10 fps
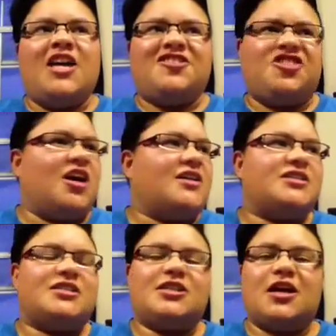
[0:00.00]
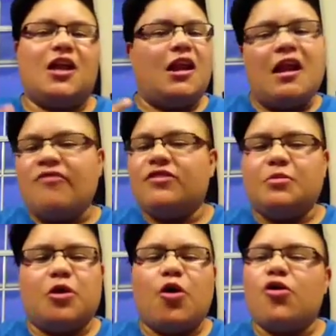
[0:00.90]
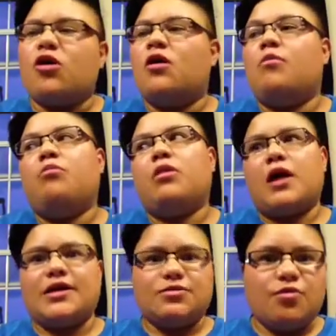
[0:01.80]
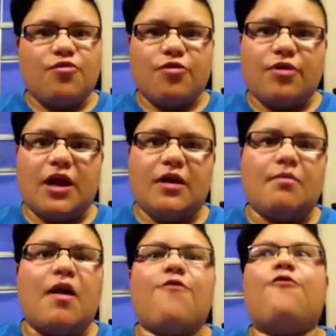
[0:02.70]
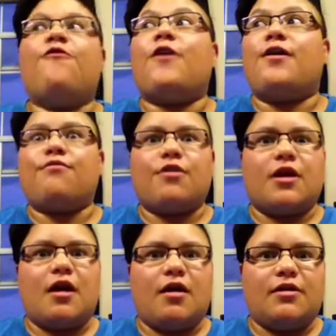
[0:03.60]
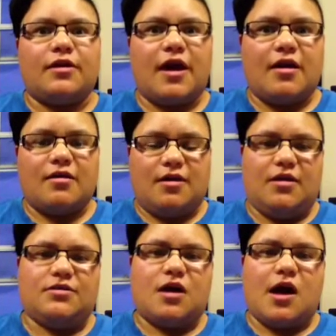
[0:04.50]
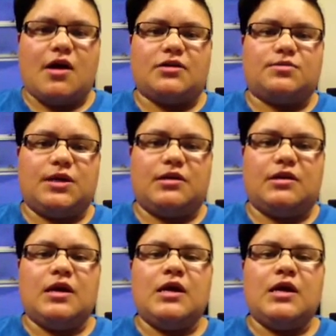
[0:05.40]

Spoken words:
Just lovely bloke. Plays Wolverine, my favourite character out of the entire X-Men